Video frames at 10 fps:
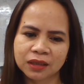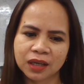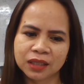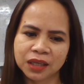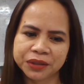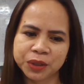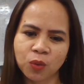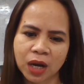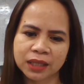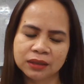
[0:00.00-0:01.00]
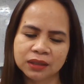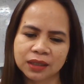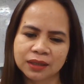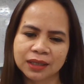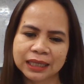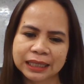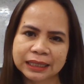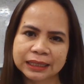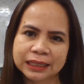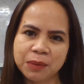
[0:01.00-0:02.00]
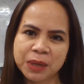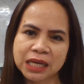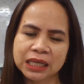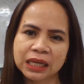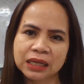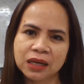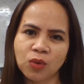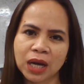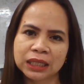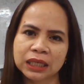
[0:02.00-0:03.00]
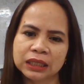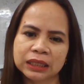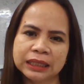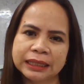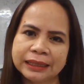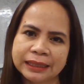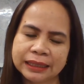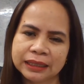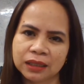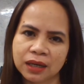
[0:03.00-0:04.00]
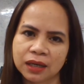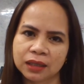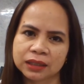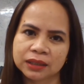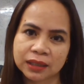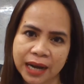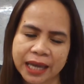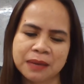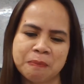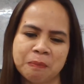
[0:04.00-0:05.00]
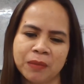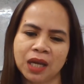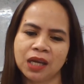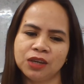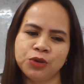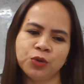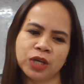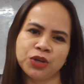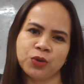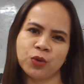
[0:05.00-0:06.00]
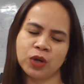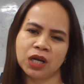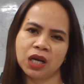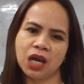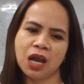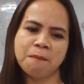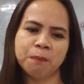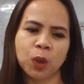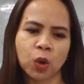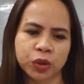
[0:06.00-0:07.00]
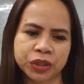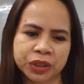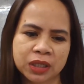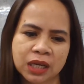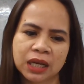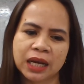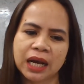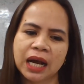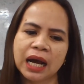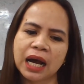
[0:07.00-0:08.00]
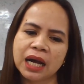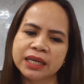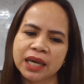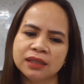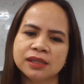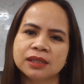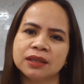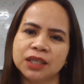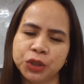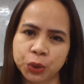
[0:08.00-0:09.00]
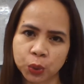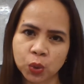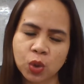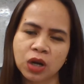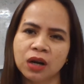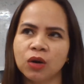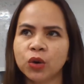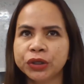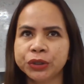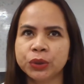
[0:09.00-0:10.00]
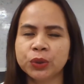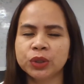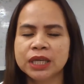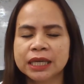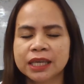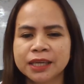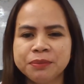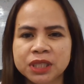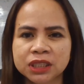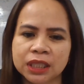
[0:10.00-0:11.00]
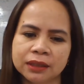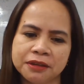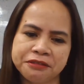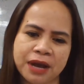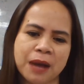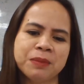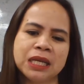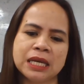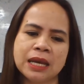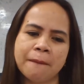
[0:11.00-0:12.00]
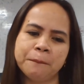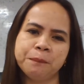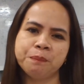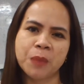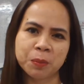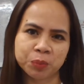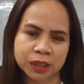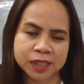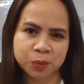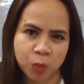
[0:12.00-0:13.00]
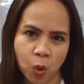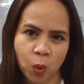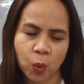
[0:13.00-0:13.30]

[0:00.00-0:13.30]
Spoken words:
another one, kapag nakagawa ng crime yung iyong employer, against you or yung immediate family members mo.